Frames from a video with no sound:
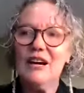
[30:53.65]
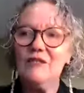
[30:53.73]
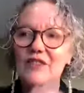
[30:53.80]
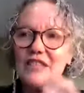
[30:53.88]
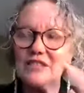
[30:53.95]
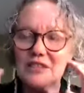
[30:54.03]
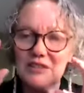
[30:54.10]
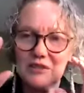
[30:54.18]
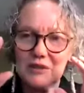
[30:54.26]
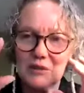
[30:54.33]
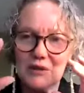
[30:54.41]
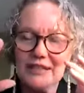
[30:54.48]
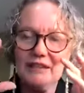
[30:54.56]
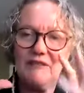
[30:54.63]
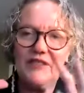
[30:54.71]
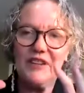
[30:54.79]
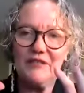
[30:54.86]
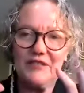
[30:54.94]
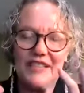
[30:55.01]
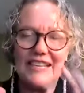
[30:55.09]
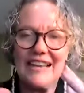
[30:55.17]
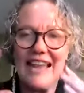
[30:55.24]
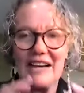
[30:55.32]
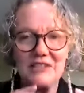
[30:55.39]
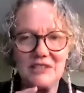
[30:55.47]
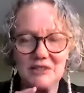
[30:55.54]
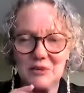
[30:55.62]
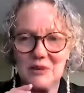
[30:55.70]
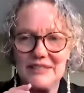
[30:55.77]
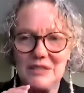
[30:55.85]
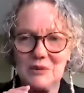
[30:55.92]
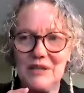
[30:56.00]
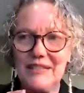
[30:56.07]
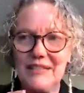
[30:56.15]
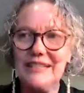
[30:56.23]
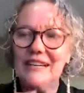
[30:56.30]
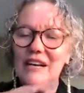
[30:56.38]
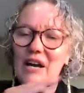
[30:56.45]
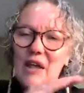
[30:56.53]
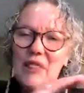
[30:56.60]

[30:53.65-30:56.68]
Vision 2050 and Action 2020,